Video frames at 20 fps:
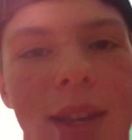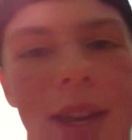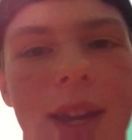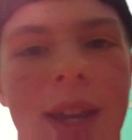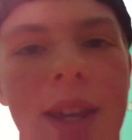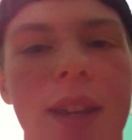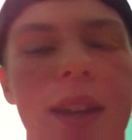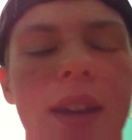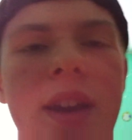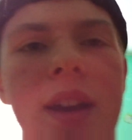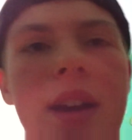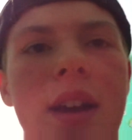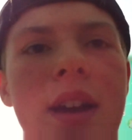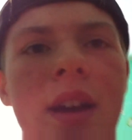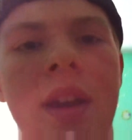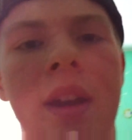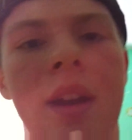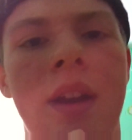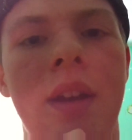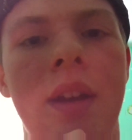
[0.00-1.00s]
like
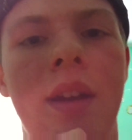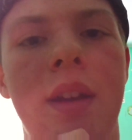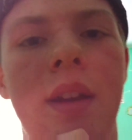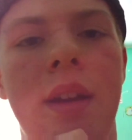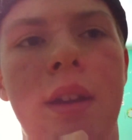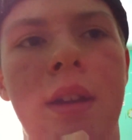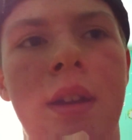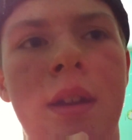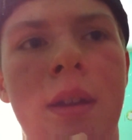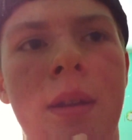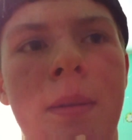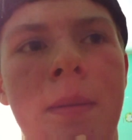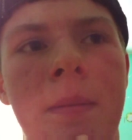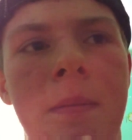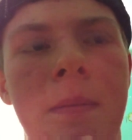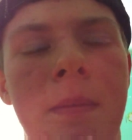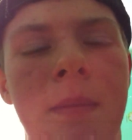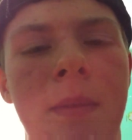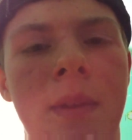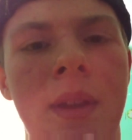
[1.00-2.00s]

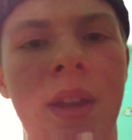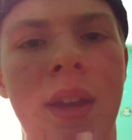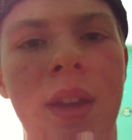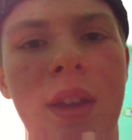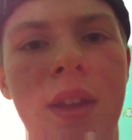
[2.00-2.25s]
um